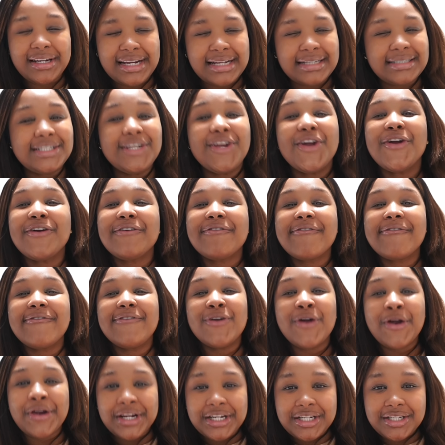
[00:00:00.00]
I see her
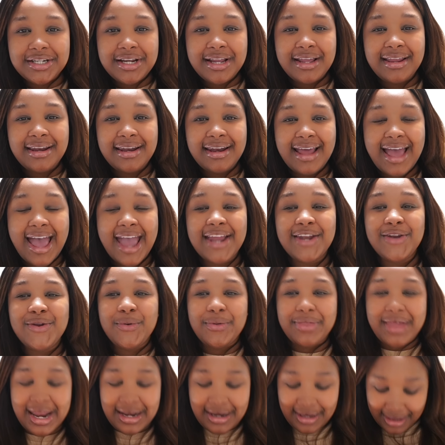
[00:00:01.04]
flourishing, I know
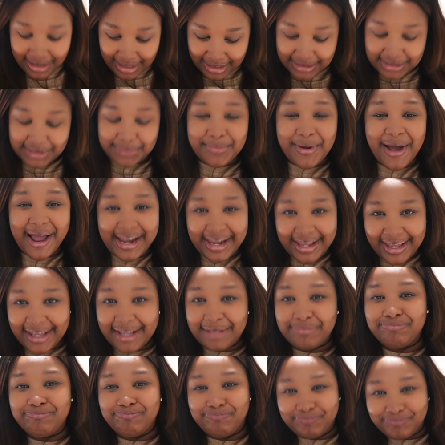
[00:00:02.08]
that this
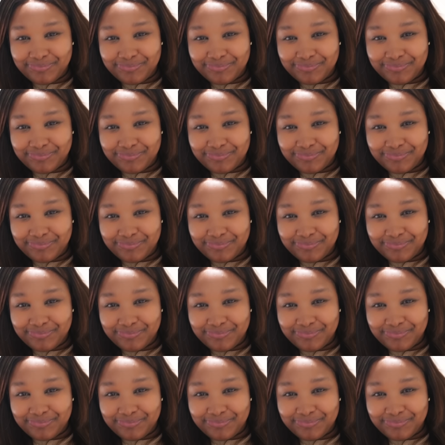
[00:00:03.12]
body